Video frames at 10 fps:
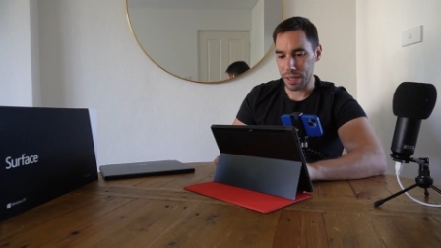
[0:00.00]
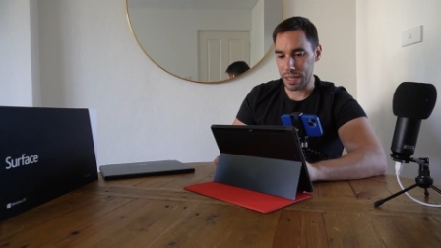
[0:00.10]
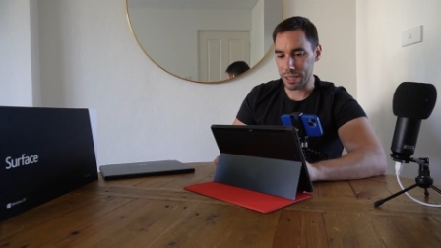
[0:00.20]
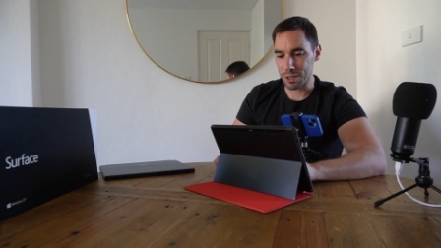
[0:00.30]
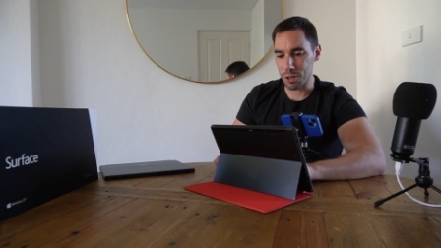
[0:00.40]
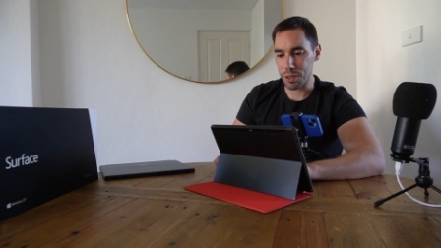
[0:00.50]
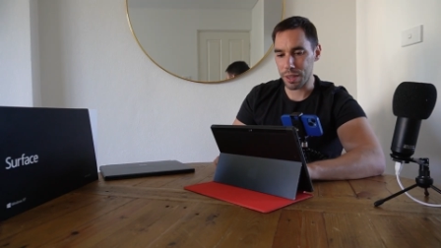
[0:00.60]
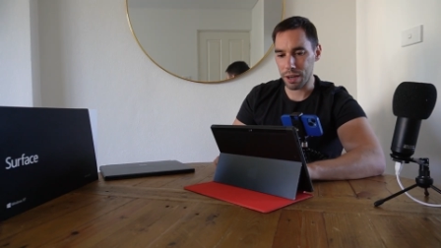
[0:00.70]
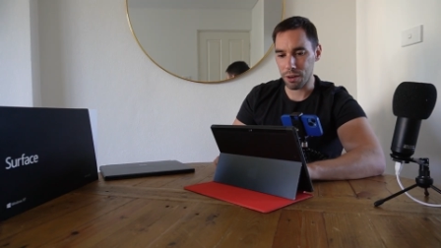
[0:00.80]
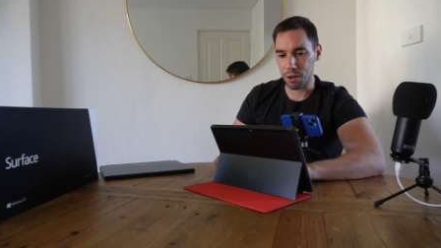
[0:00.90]
It's not
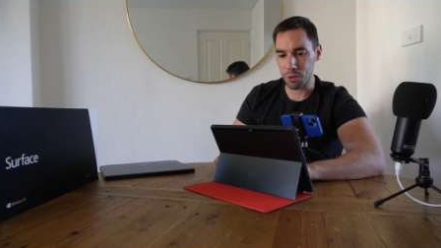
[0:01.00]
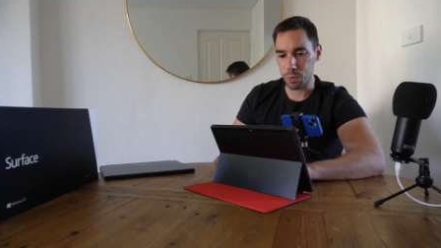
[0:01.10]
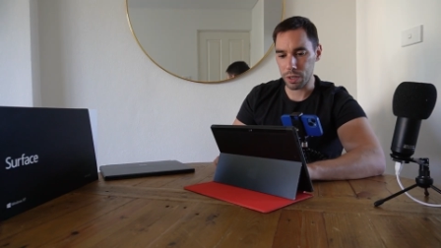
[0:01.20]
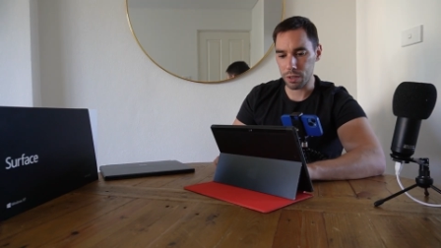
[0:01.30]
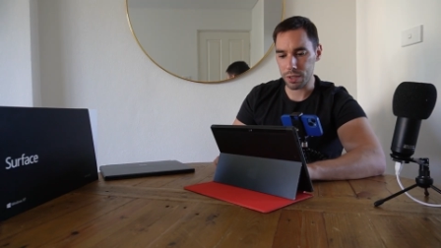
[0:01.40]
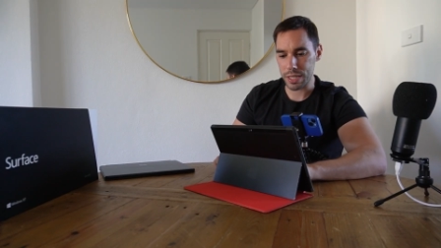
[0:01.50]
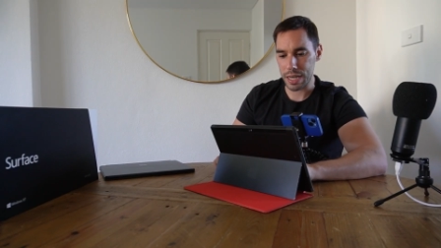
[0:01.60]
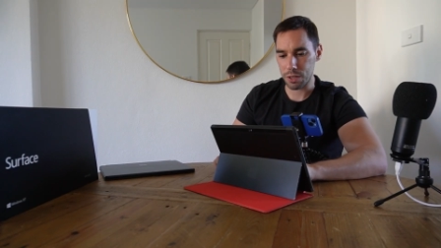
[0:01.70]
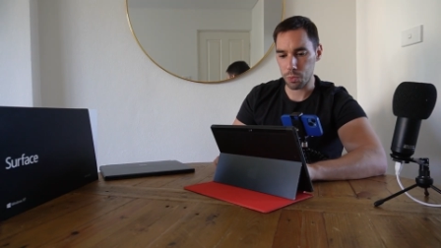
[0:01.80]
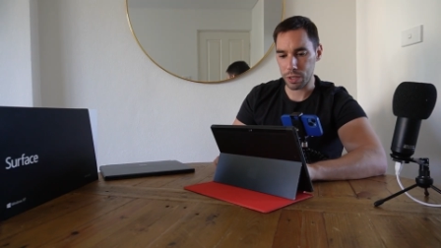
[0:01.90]
there on Windows
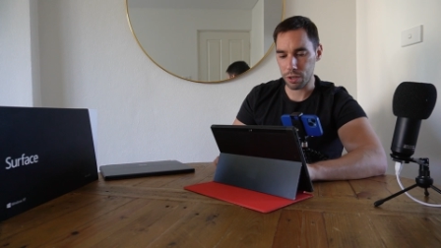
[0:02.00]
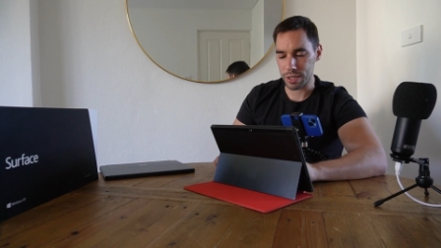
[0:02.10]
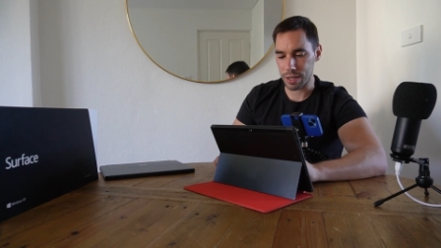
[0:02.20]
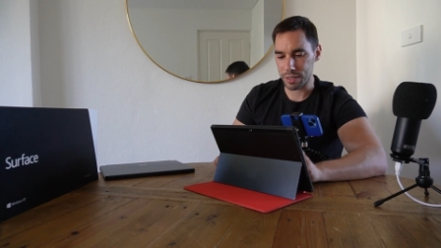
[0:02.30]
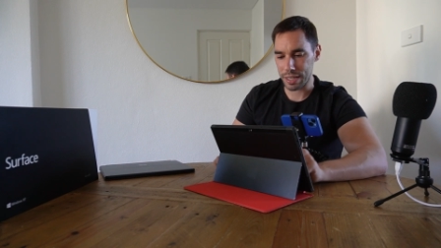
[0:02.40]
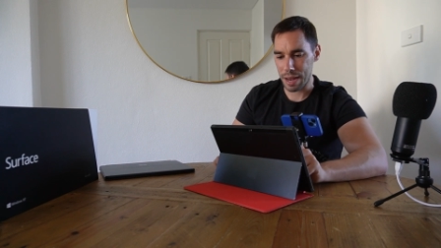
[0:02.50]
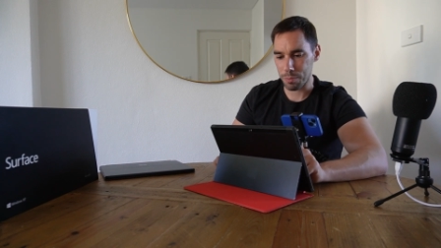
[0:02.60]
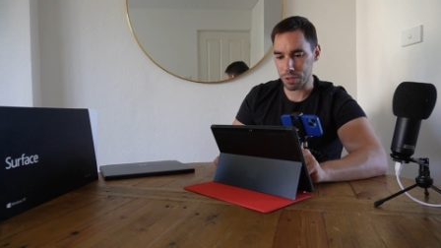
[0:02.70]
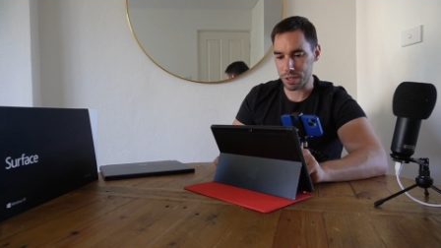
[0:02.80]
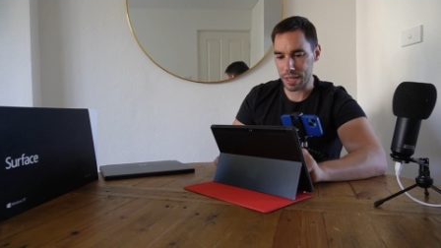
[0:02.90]
10 and Windows 11
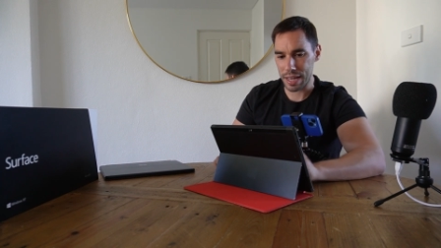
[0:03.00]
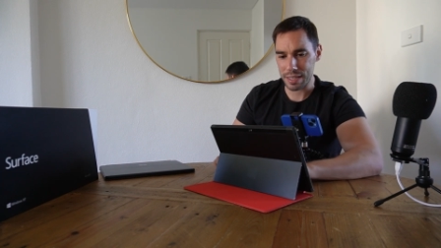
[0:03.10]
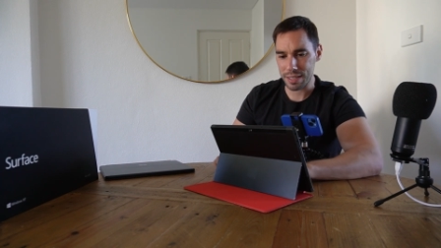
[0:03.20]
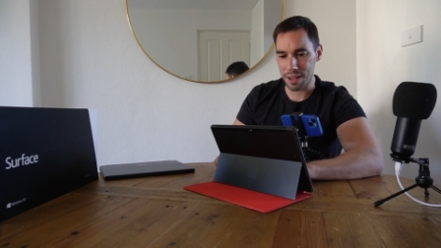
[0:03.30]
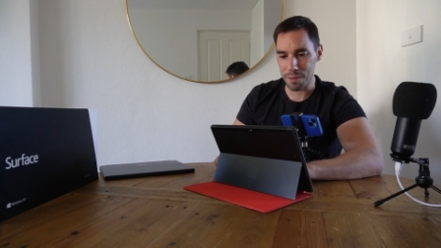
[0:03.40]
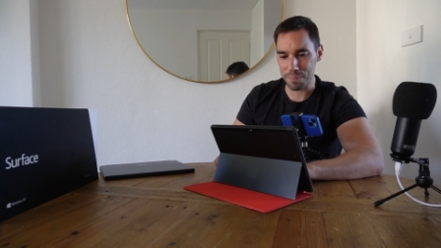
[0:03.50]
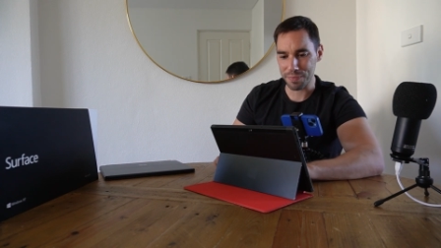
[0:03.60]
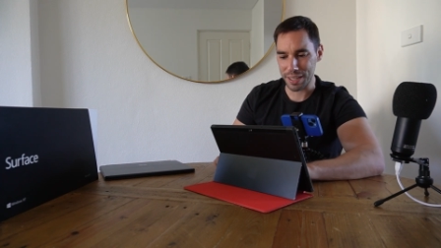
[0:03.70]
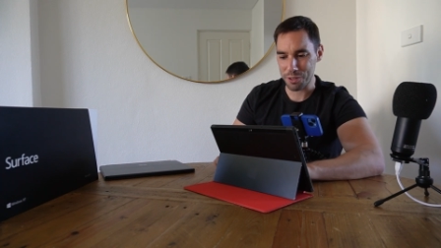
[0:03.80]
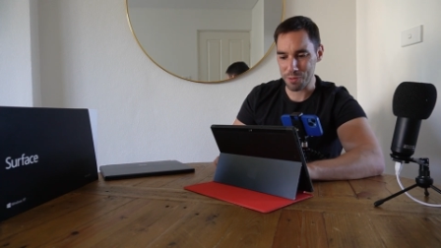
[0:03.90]
cameras. That's
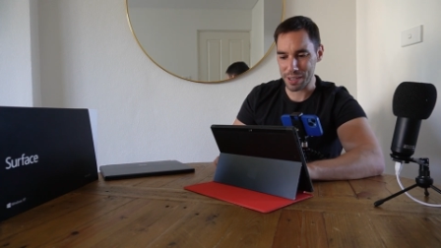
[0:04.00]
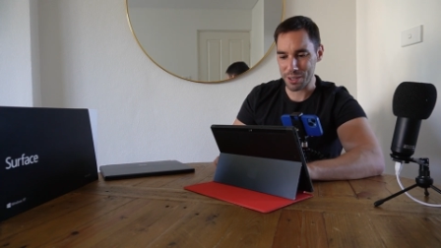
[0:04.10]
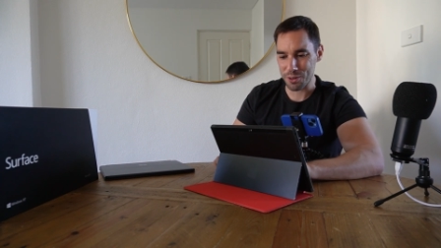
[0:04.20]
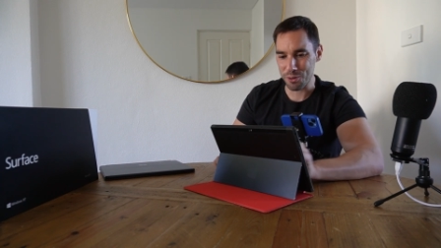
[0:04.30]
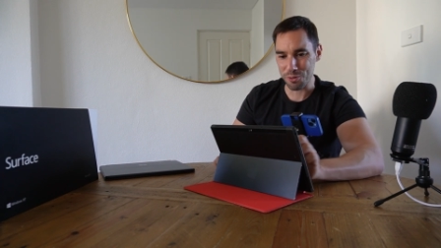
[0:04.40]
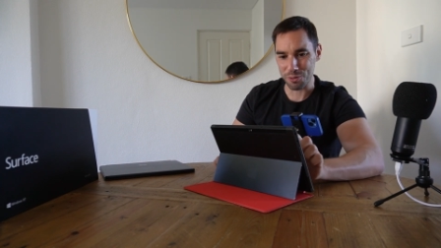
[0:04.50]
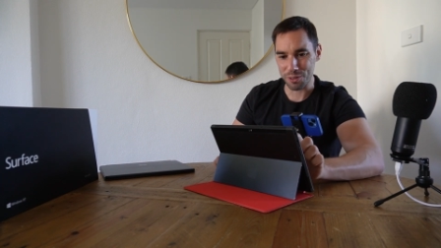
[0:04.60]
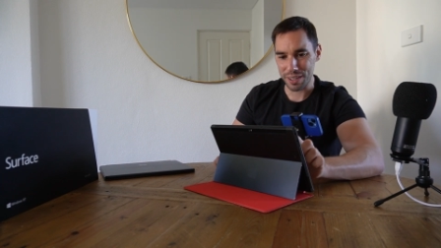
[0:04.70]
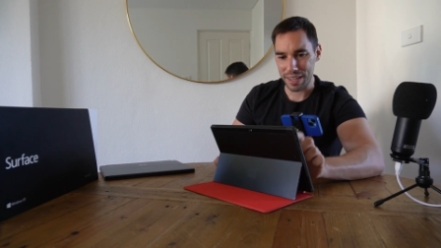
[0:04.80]
really cool.